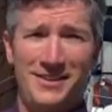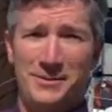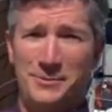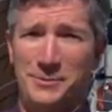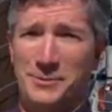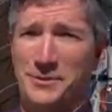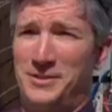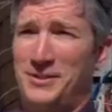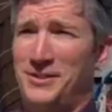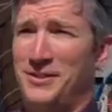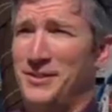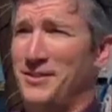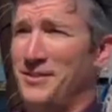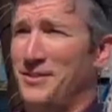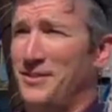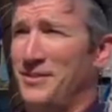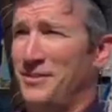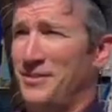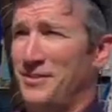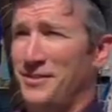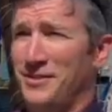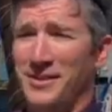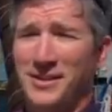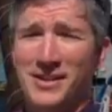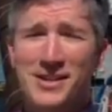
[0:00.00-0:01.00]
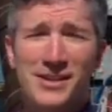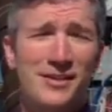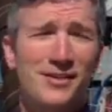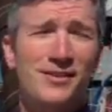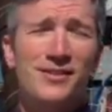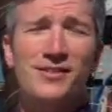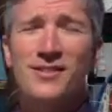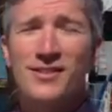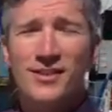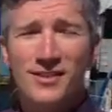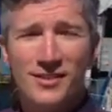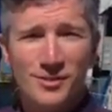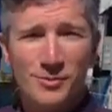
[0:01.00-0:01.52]
which is the
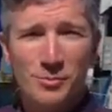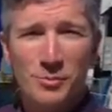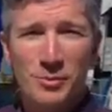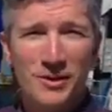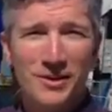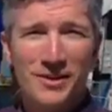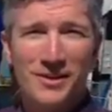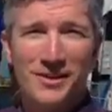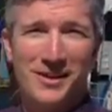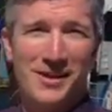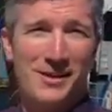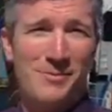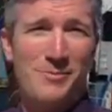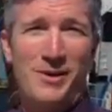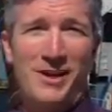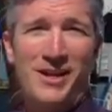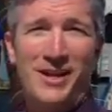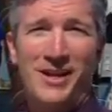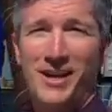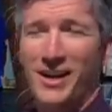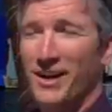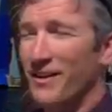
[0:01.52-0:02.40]
easiest bill I pay